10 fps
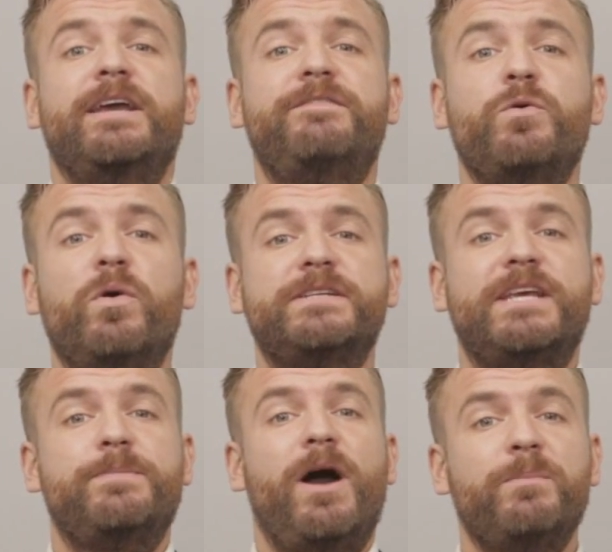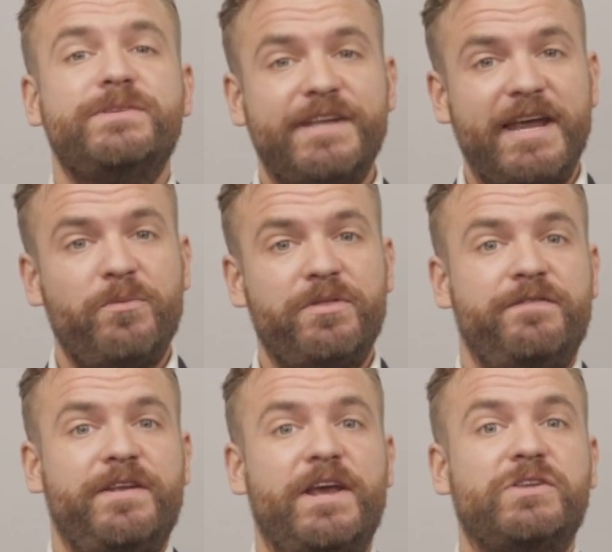if you want to keep up to date with the
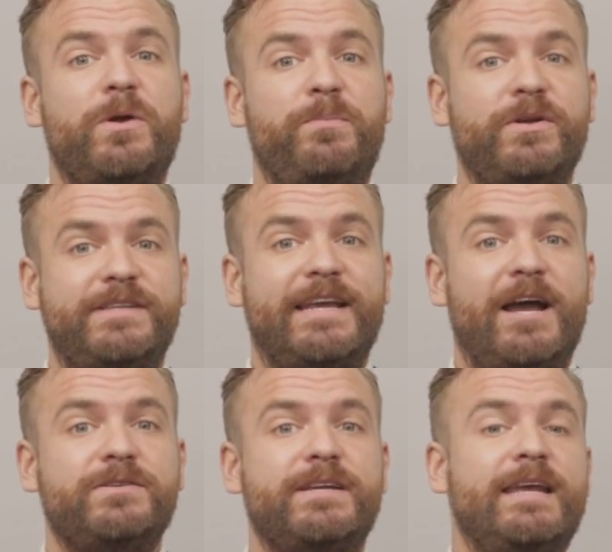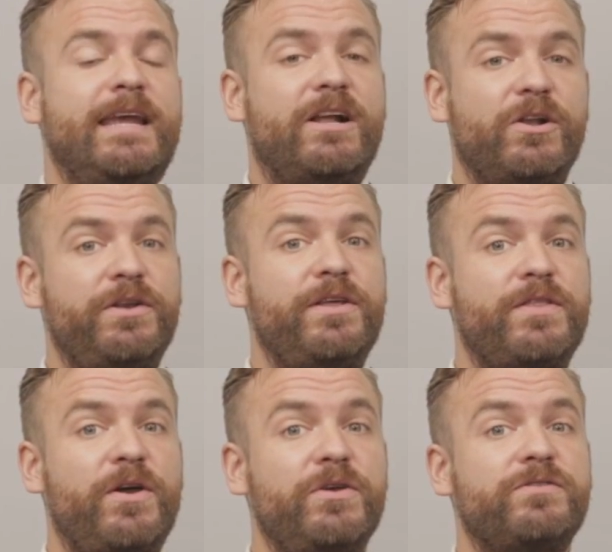videos we're putting out, including
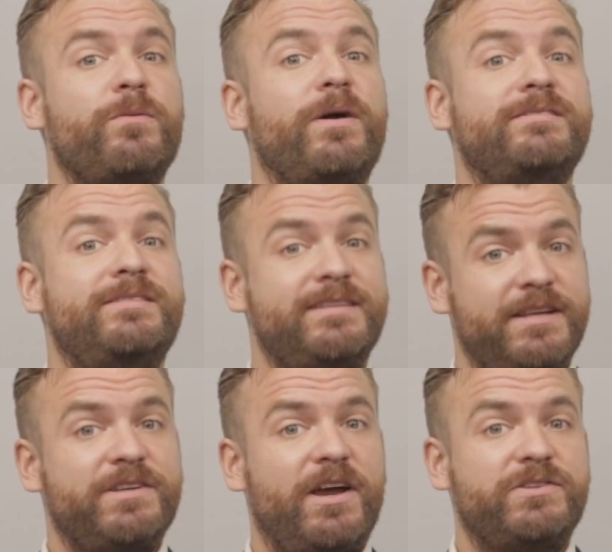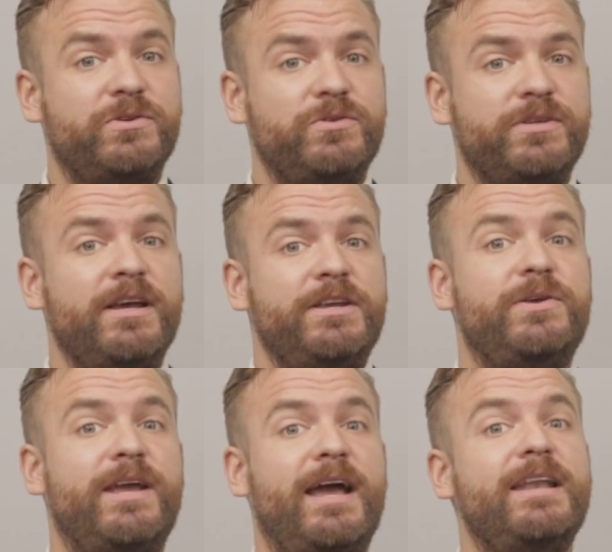those from our sister titles,
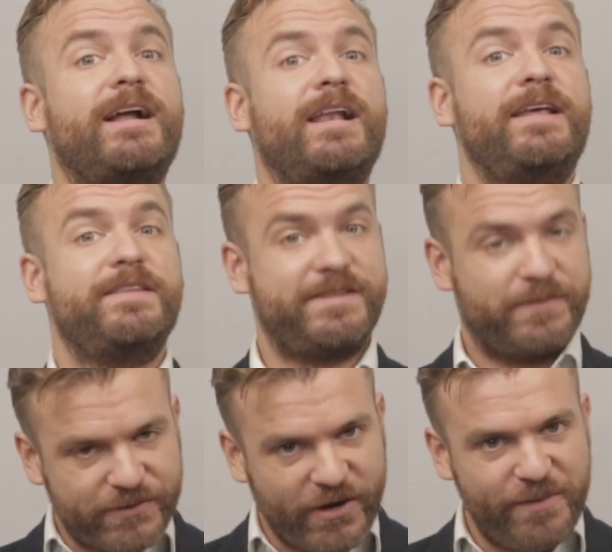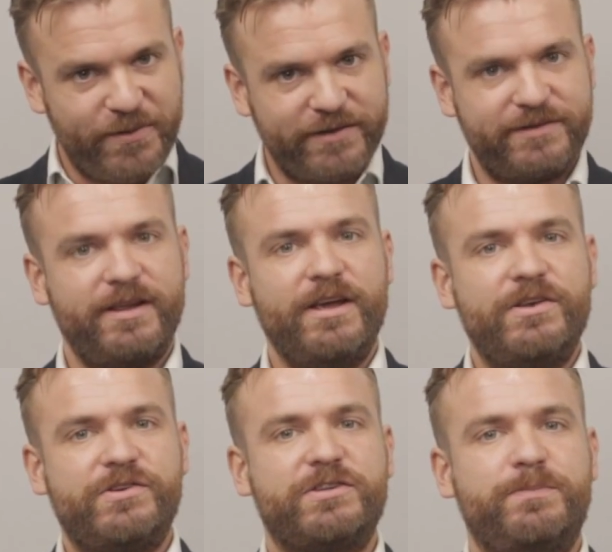you can click the subscribe button
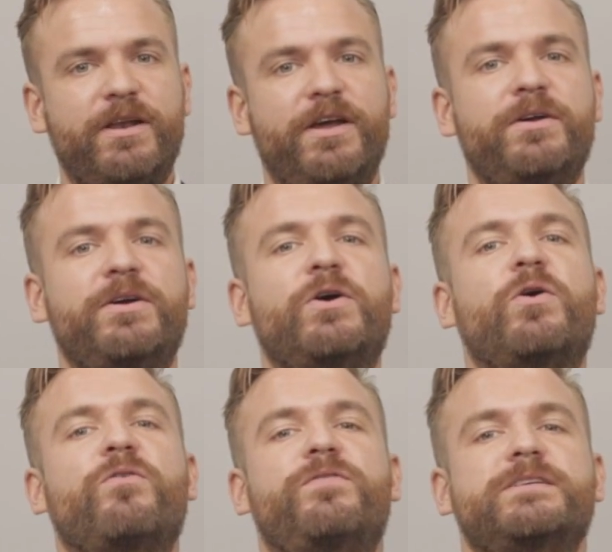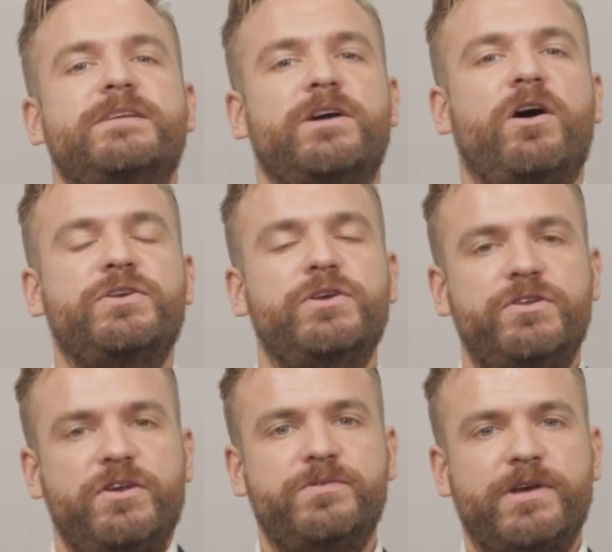just below or visit our
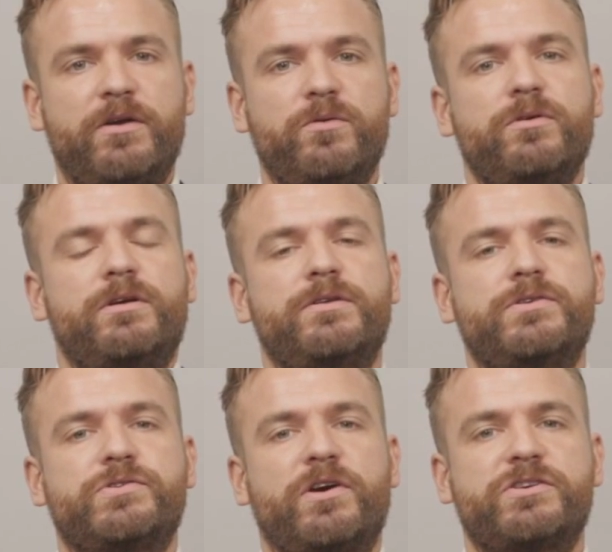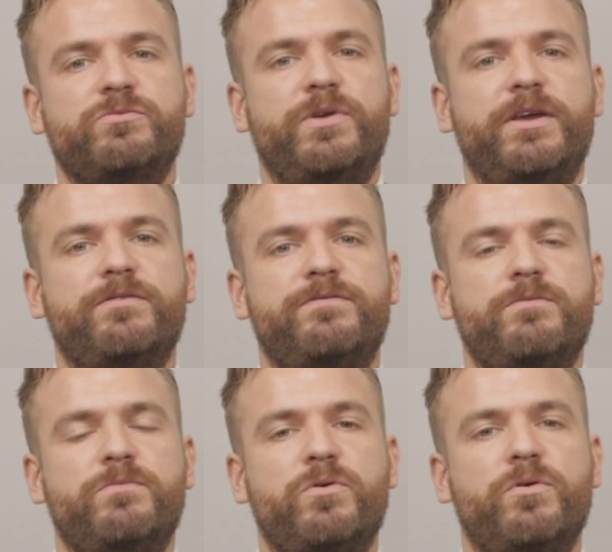YouTube channel, Construction Week,
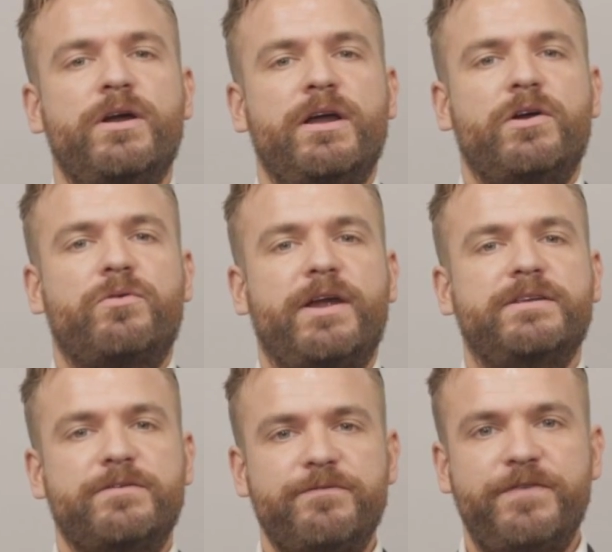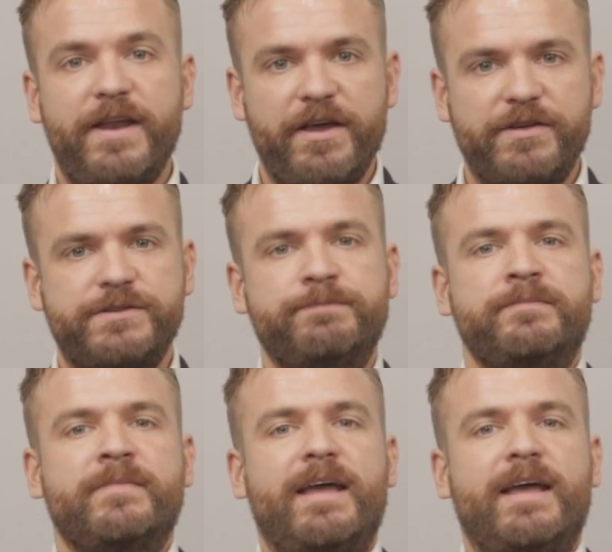for more great videos.